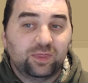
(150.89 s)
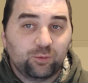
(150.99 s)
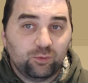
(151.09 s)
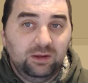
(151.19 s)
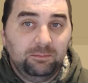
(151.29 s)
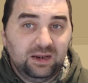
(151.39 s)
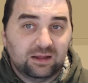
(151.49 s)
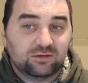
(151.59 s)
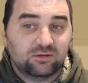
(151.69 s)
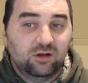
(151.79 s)
3
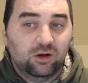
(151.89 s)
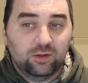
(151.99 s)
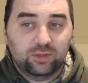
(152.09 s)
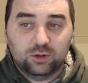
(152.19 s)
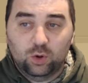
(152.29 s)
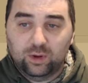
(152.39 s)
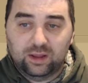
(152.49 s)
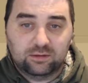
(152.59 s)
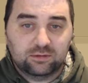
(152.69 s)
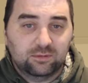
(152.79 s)
minutes on the low end.